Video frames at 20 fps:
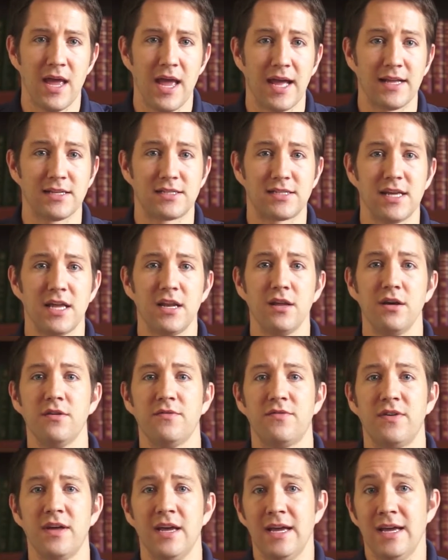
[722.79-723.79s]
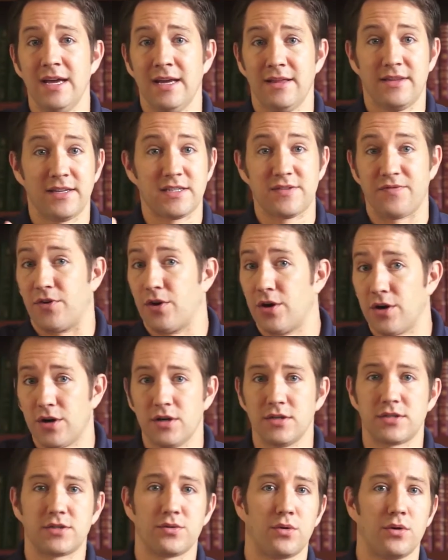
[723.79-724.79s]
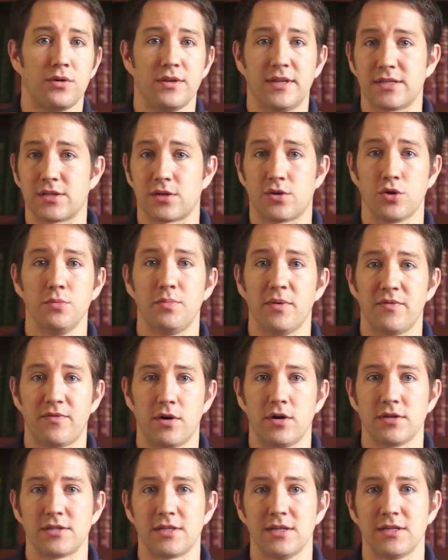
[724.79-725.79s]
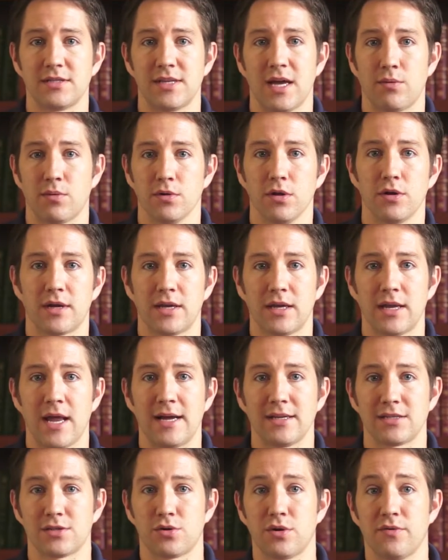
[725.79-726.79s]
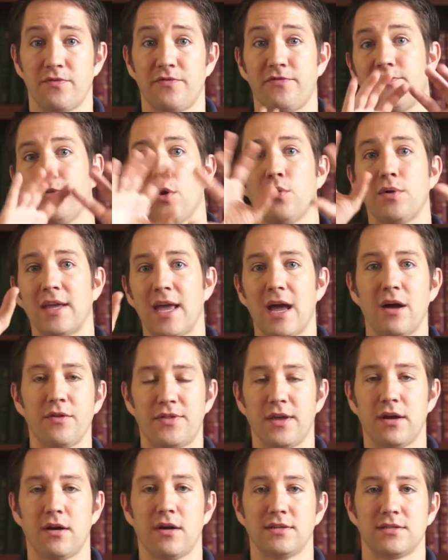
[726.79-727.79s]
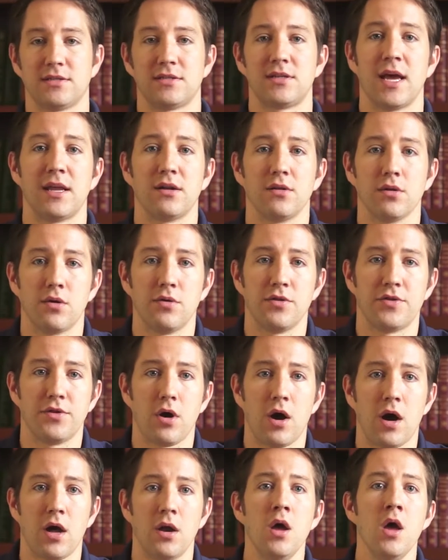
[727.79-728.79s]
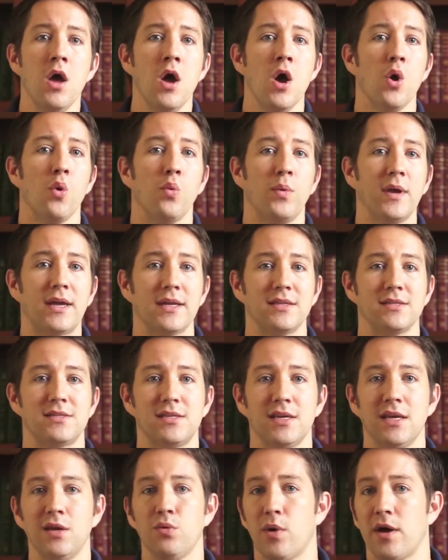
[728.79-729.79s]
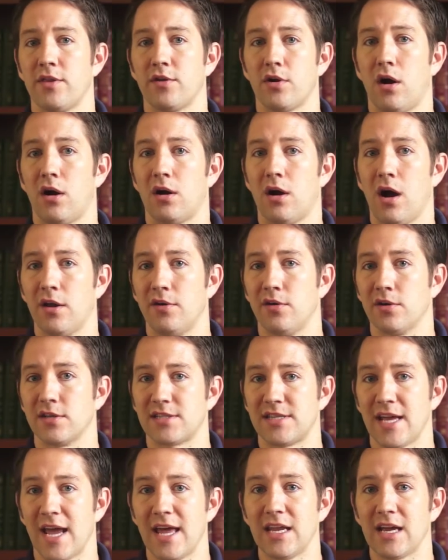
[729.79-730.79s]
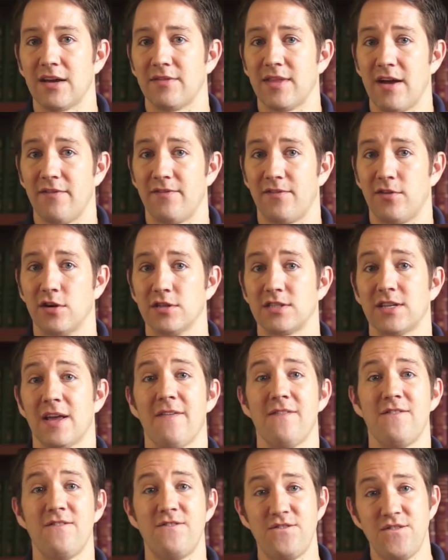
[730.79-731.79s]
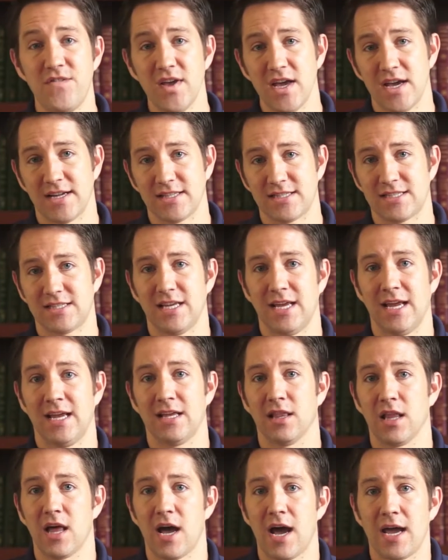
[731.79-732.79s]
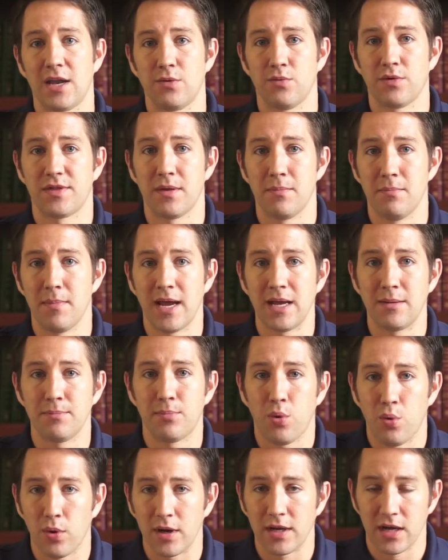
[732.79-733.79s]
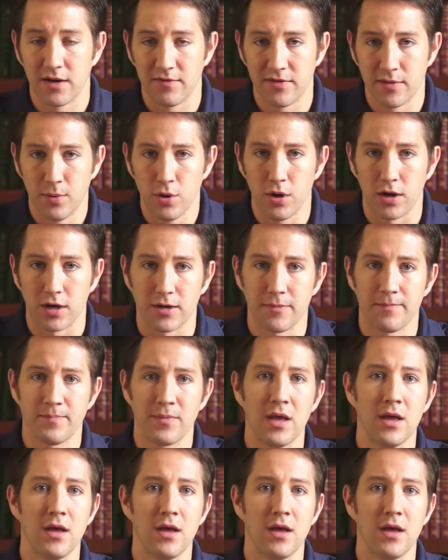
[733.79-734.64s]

Instead of this verse or this group of verses that we're looking at sort of floating out there as standalone thought, we can see whether our understanding of that verse fits in line with the main point of the book.